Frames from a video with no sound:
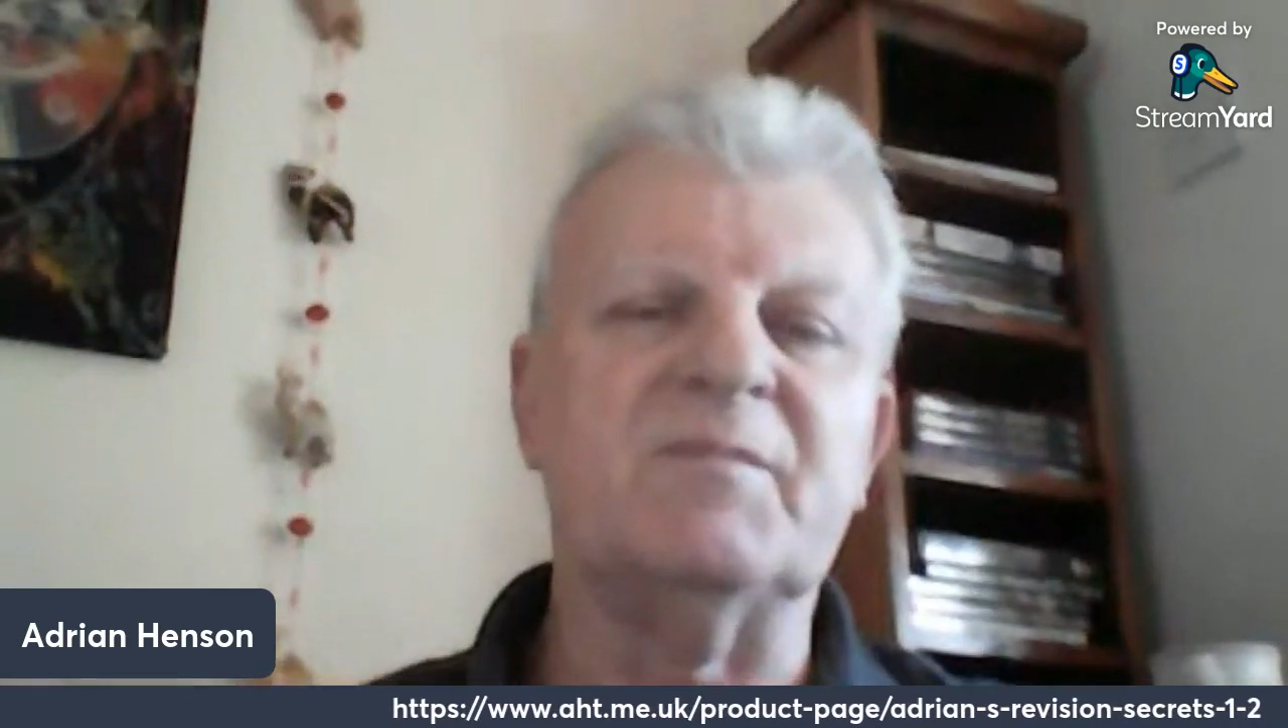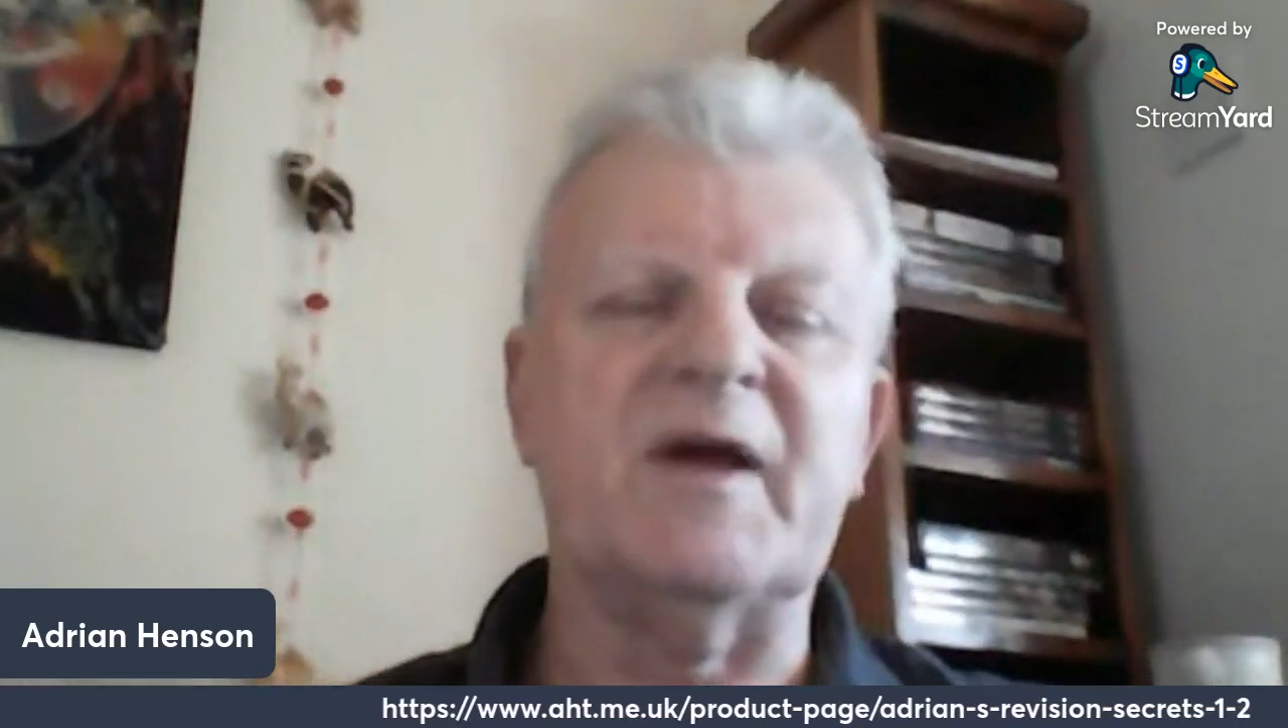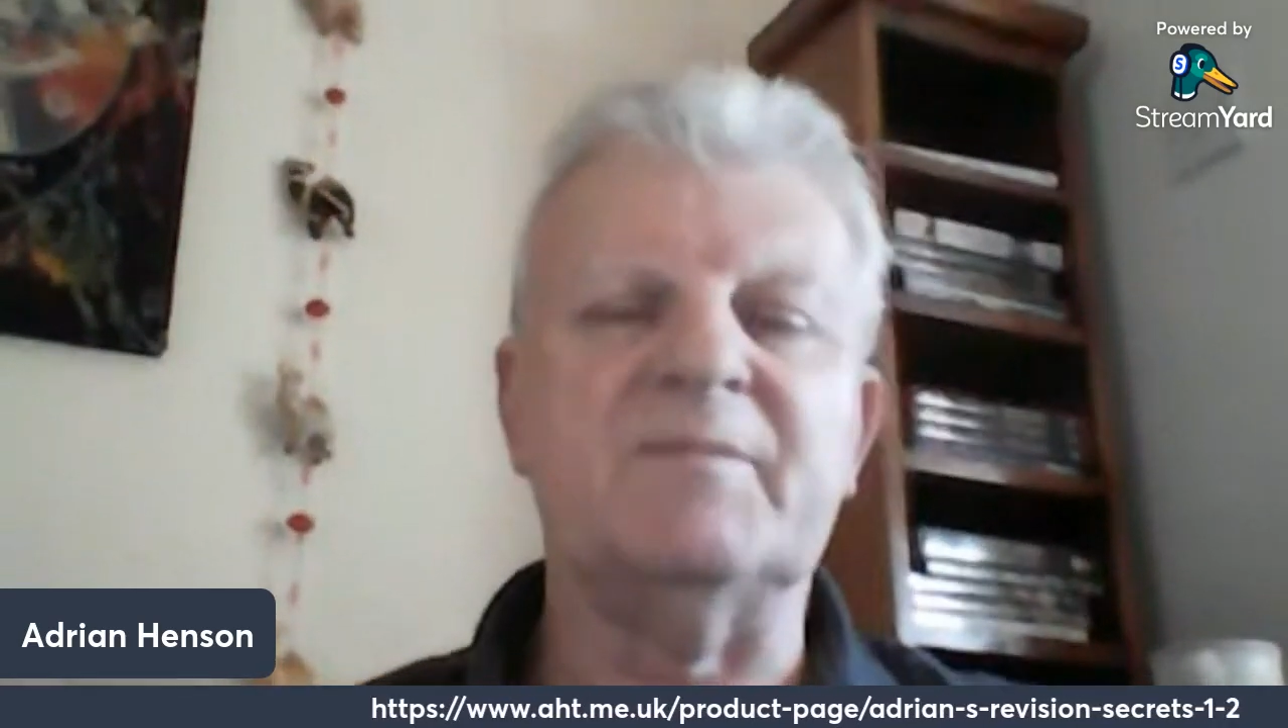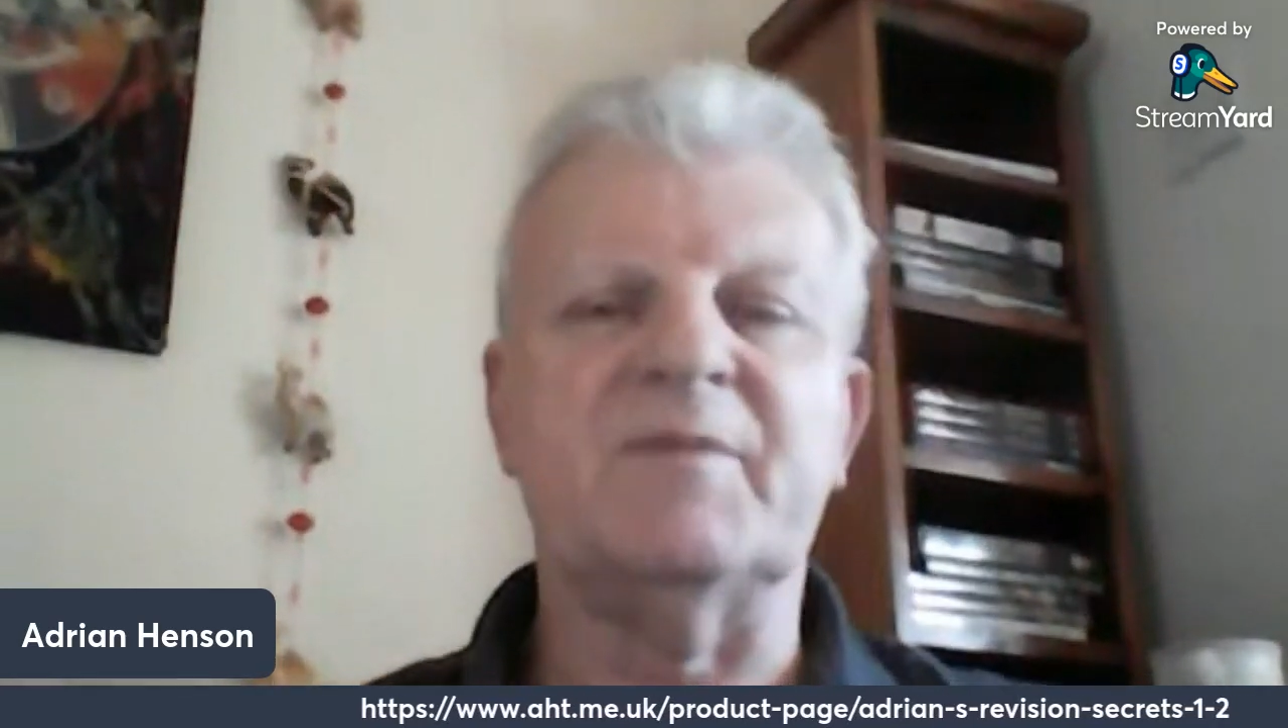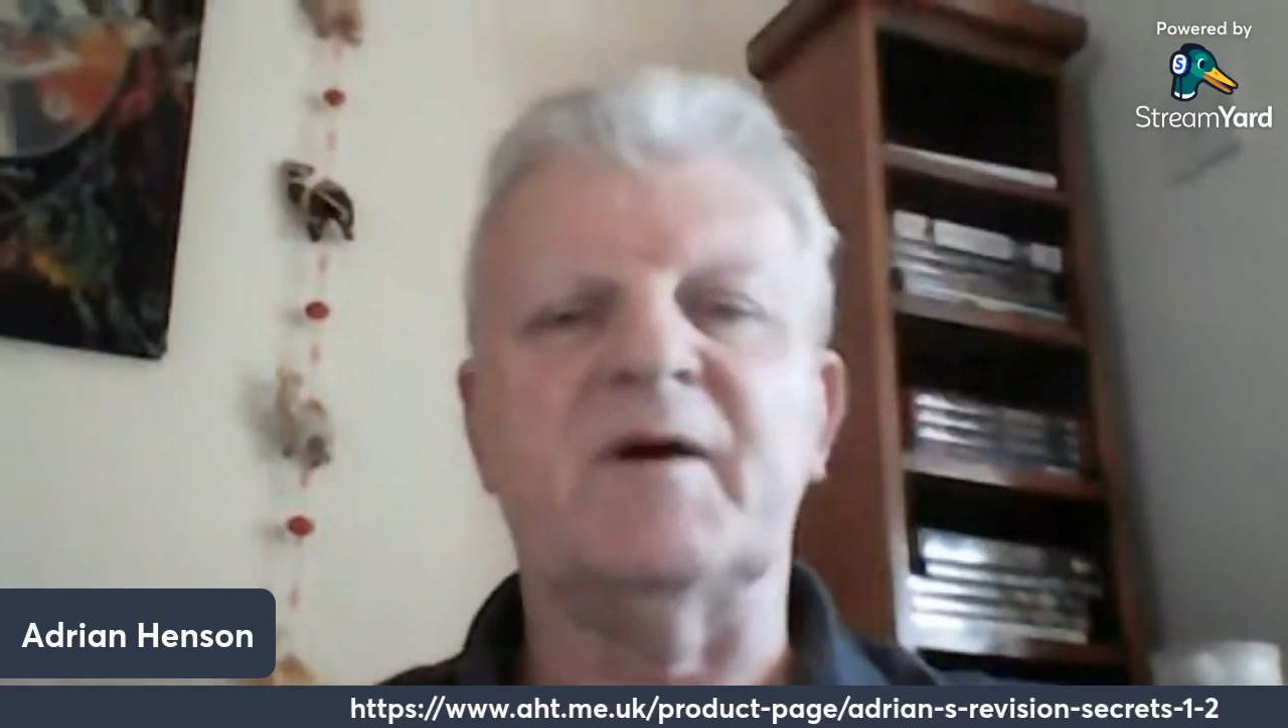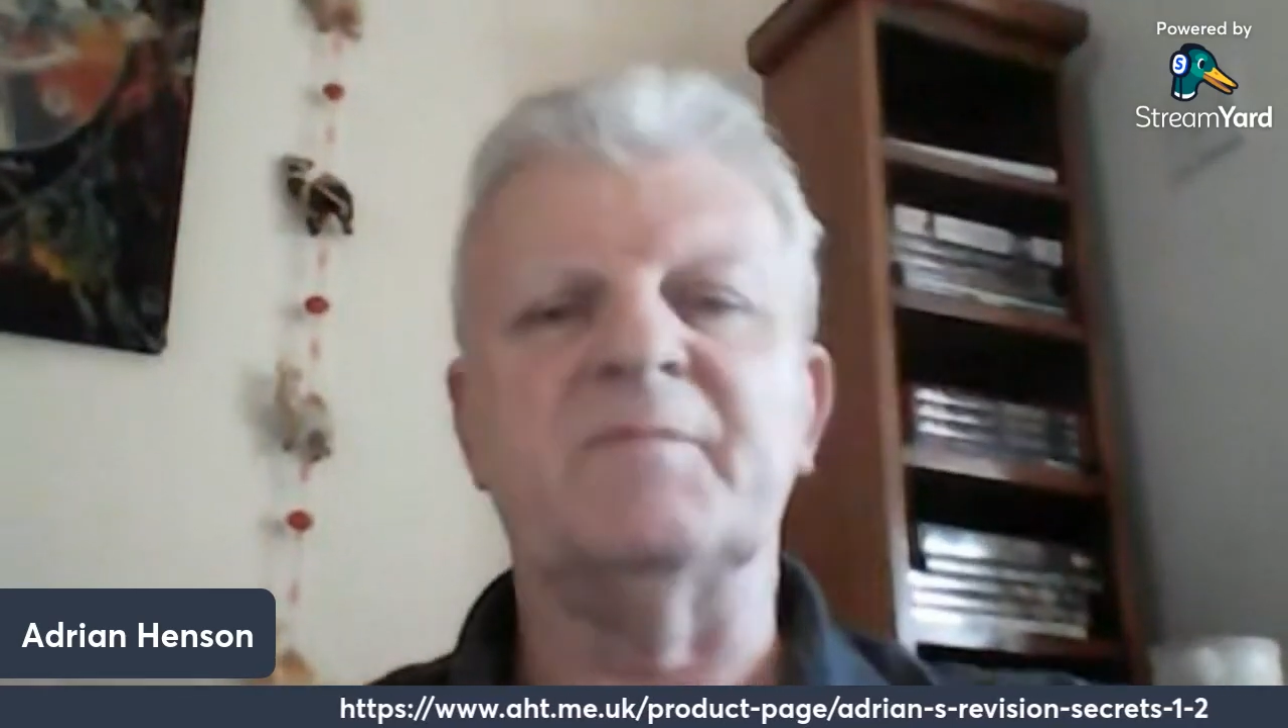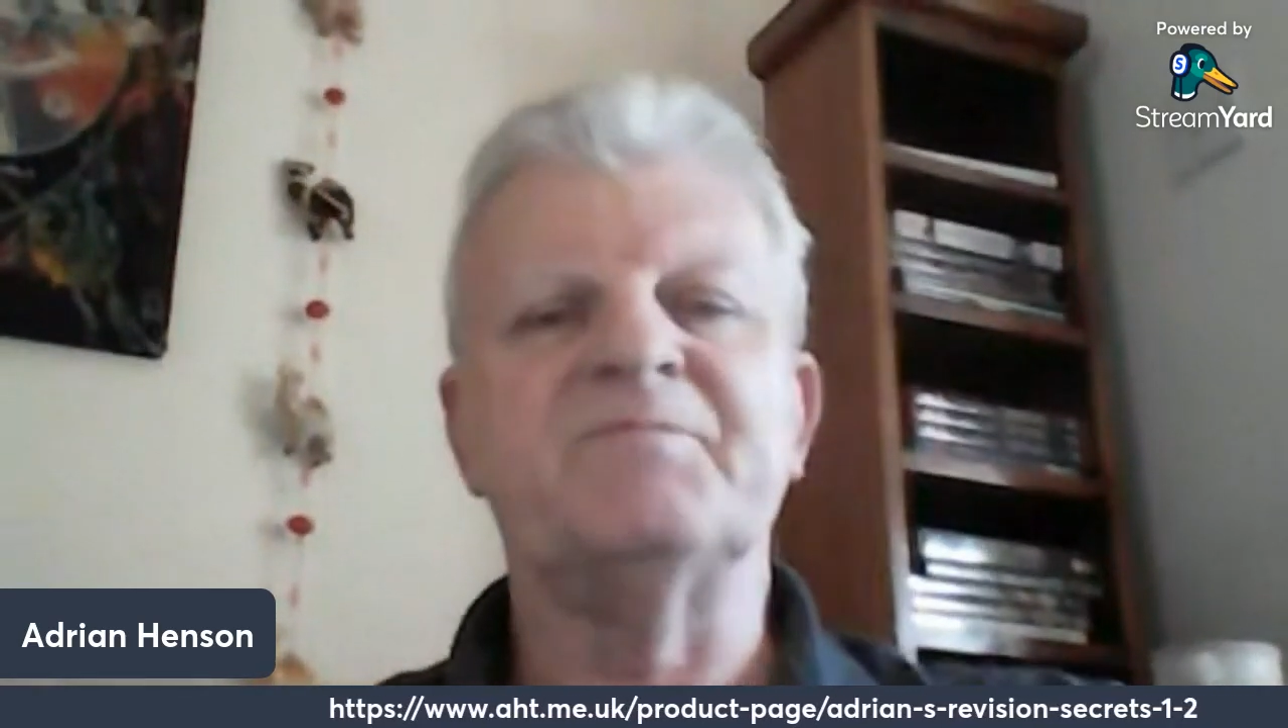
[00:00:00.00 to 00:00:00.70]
paper.